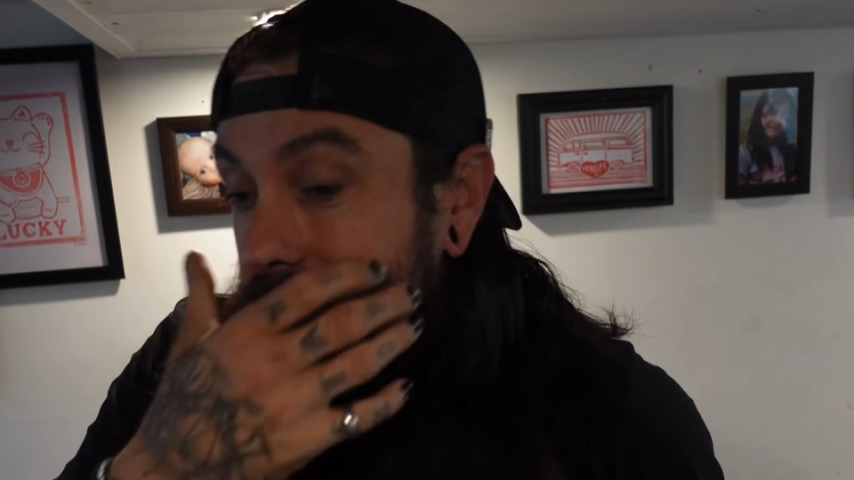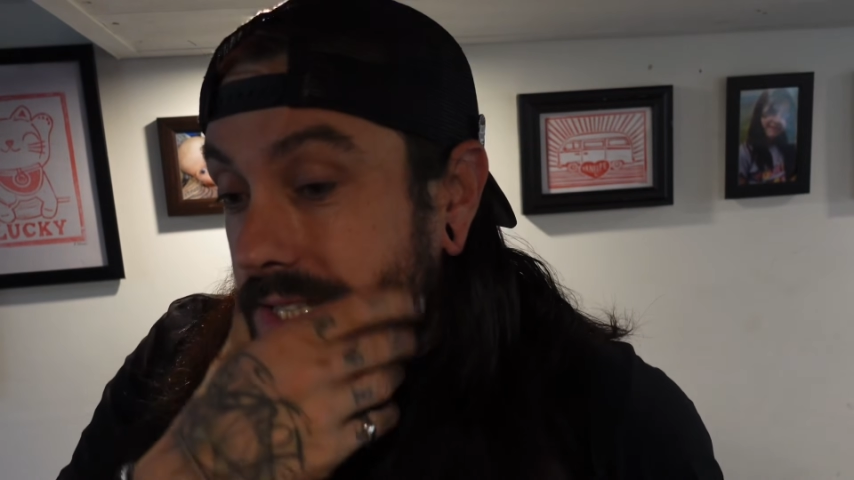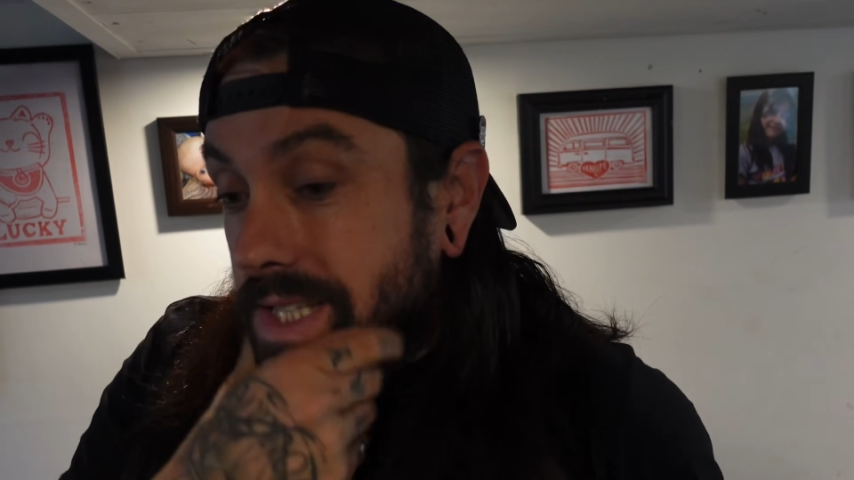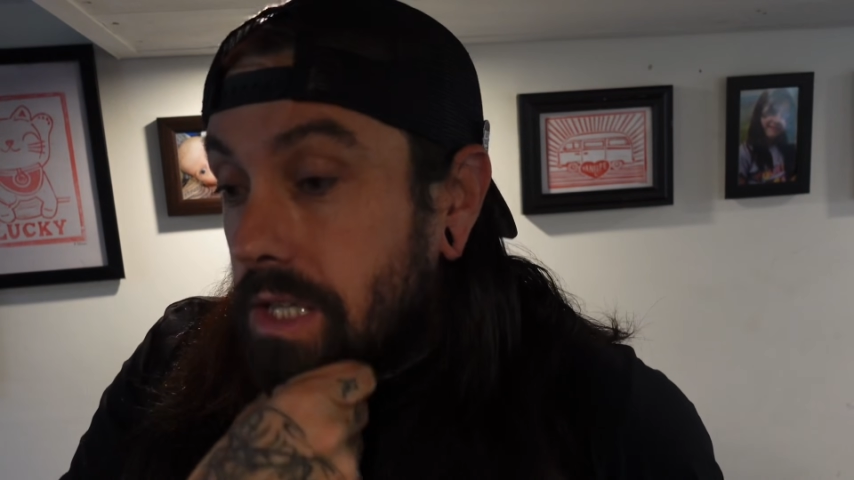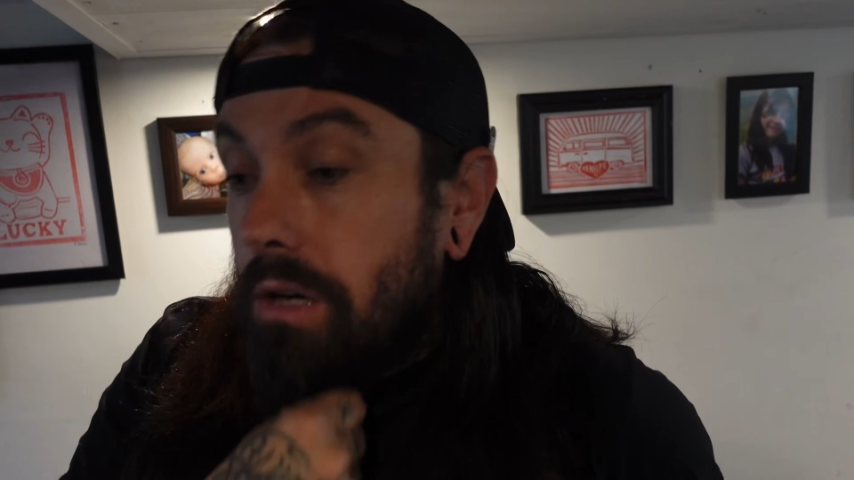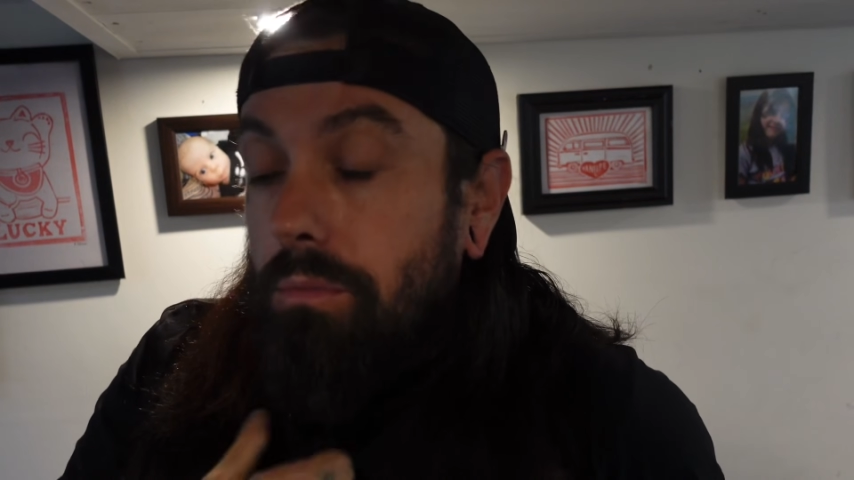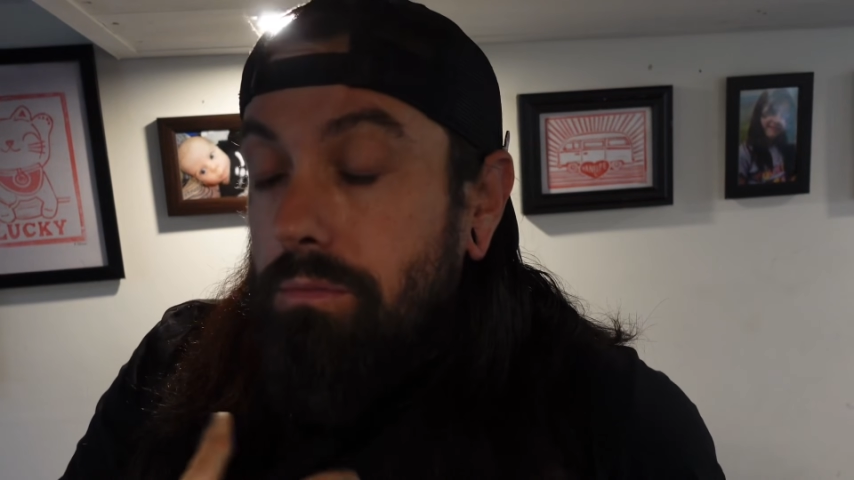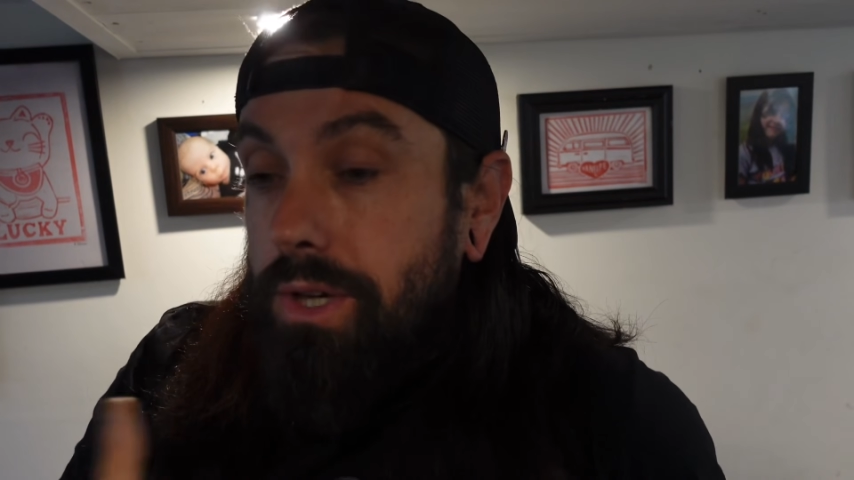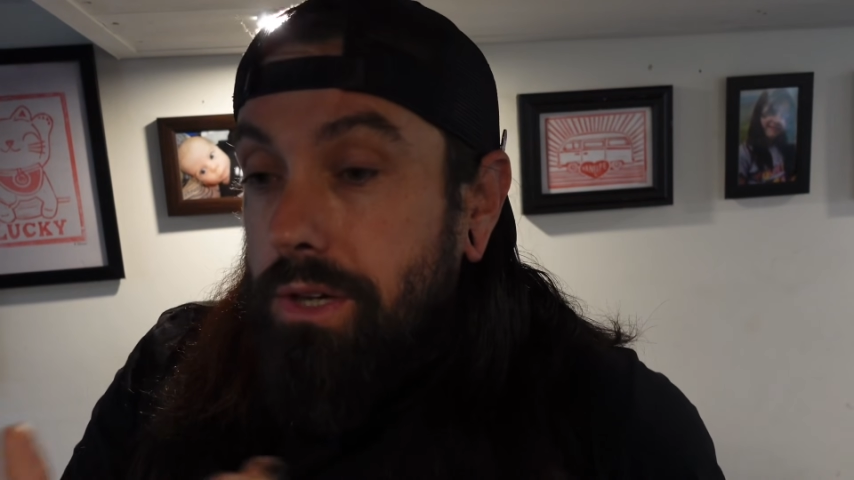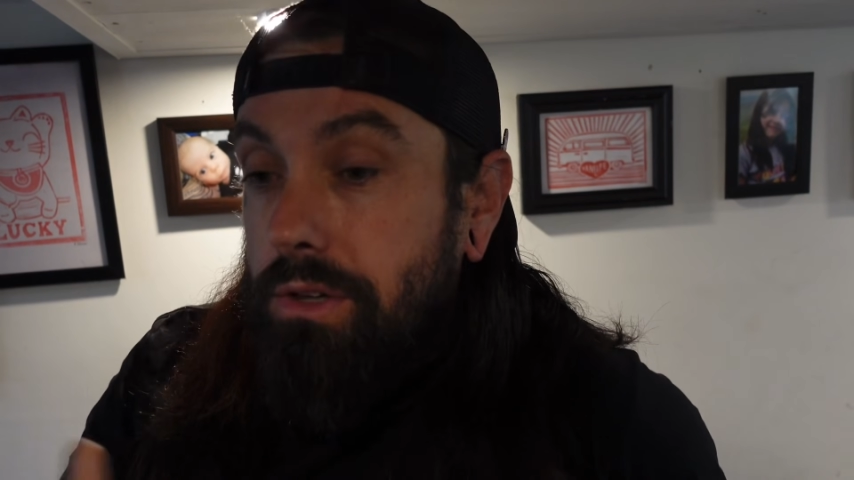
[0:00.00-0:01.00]
I said, "Oh,
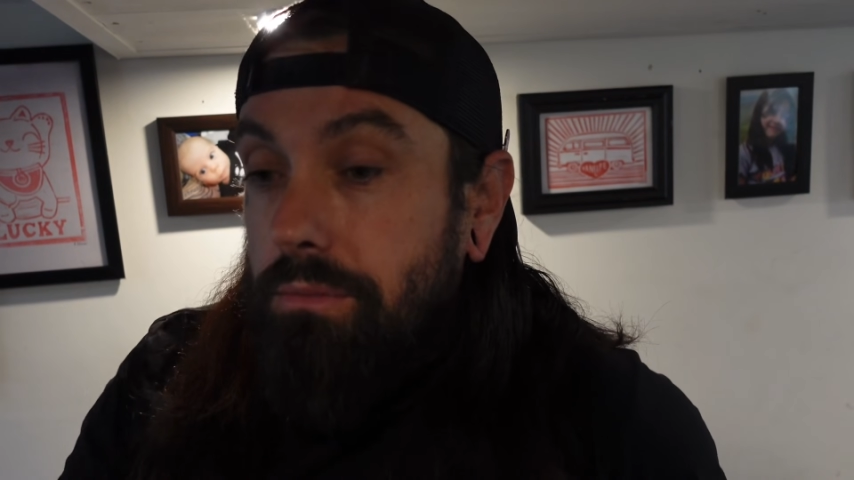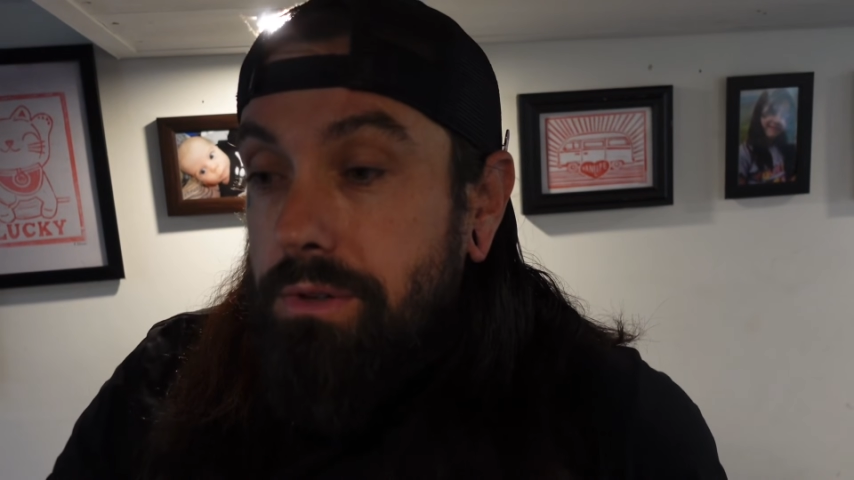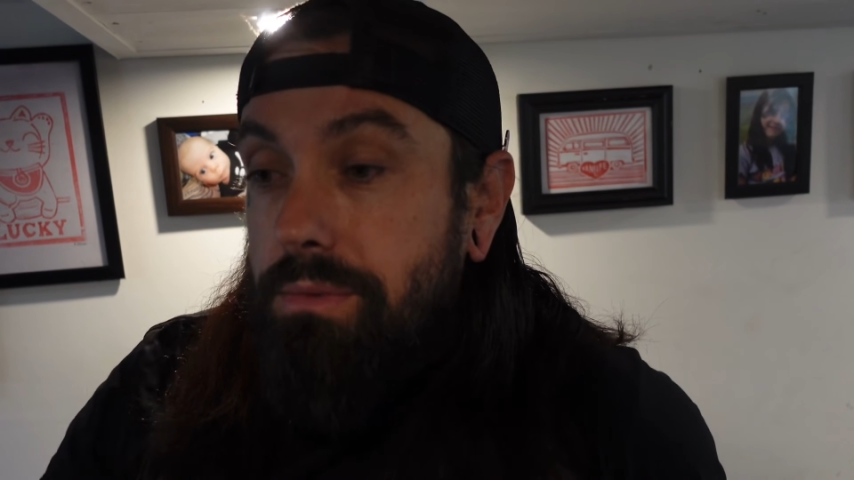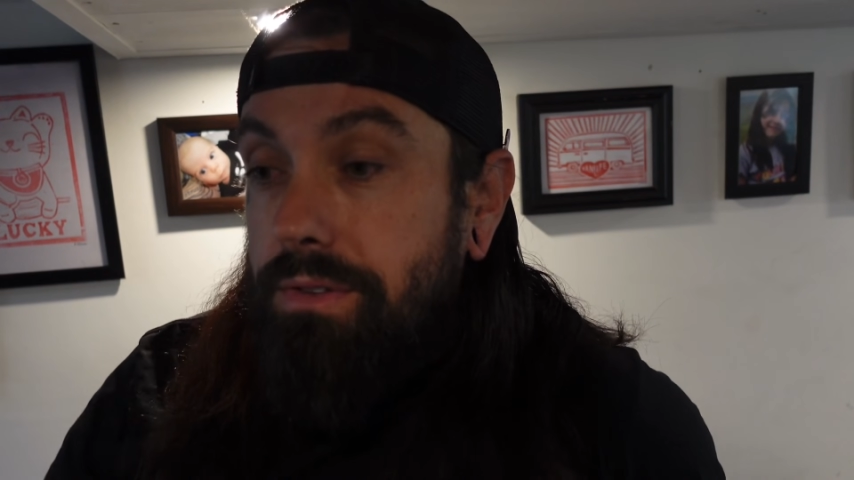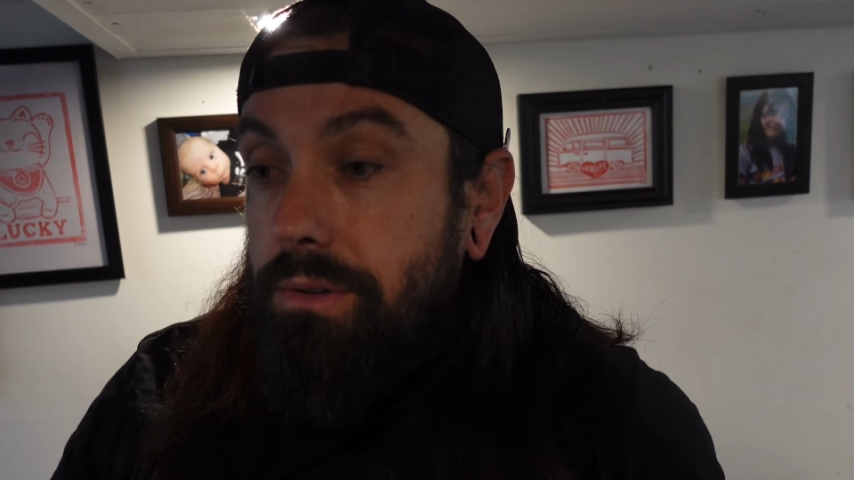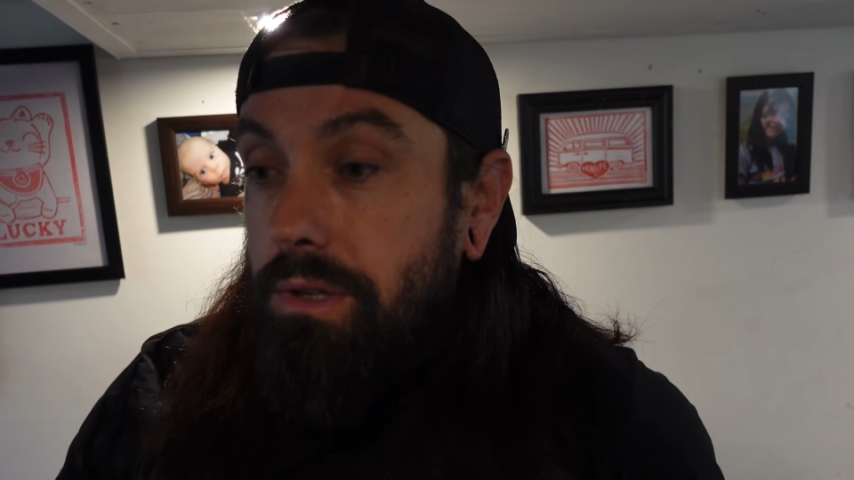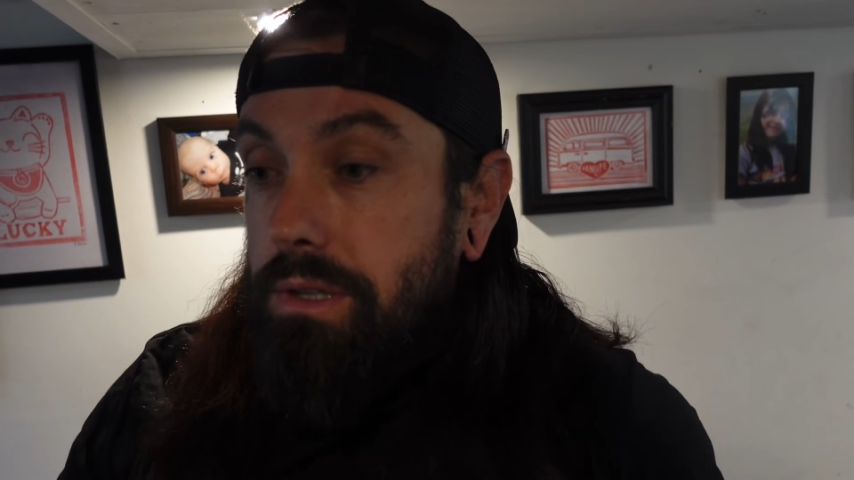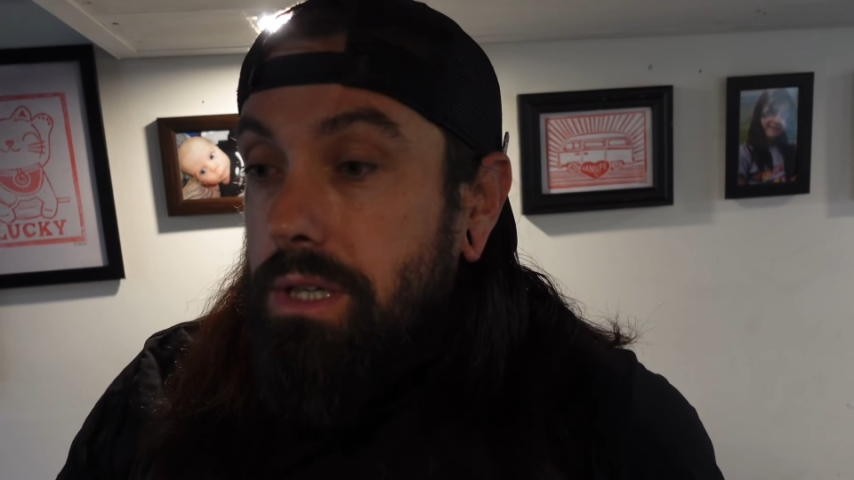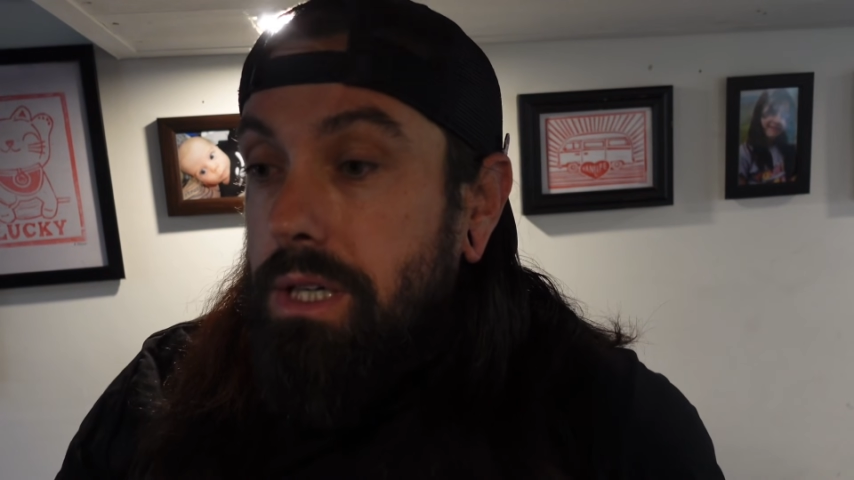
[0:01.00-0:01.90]
you could come with me if you want."